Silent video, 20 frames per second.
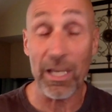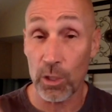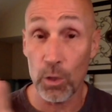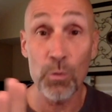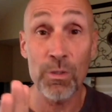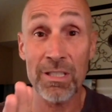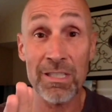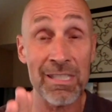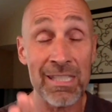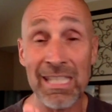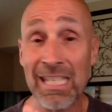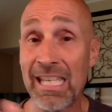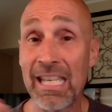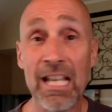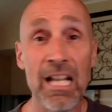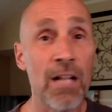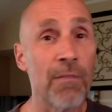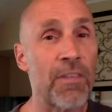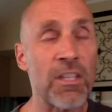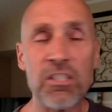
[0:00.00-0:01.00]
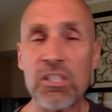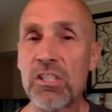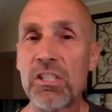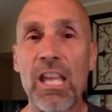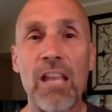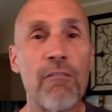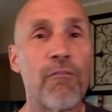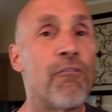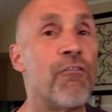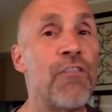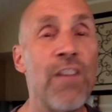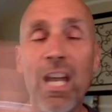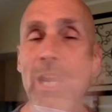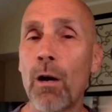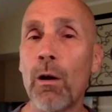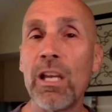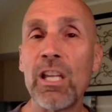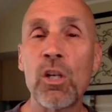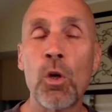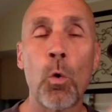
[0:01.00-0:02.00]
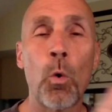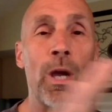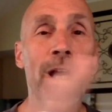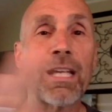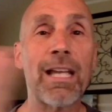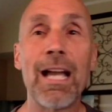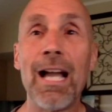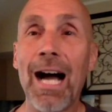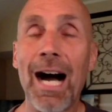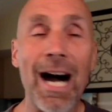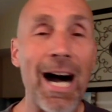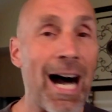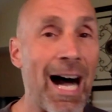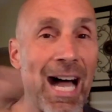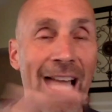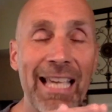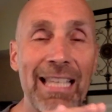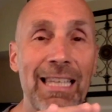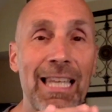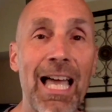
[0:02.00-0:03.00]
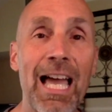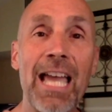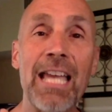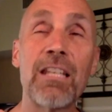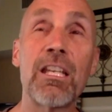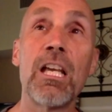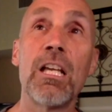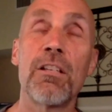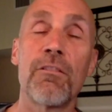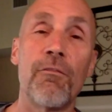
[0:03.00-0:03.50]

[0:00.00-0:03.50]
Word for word: You can see this is a very quick highlight,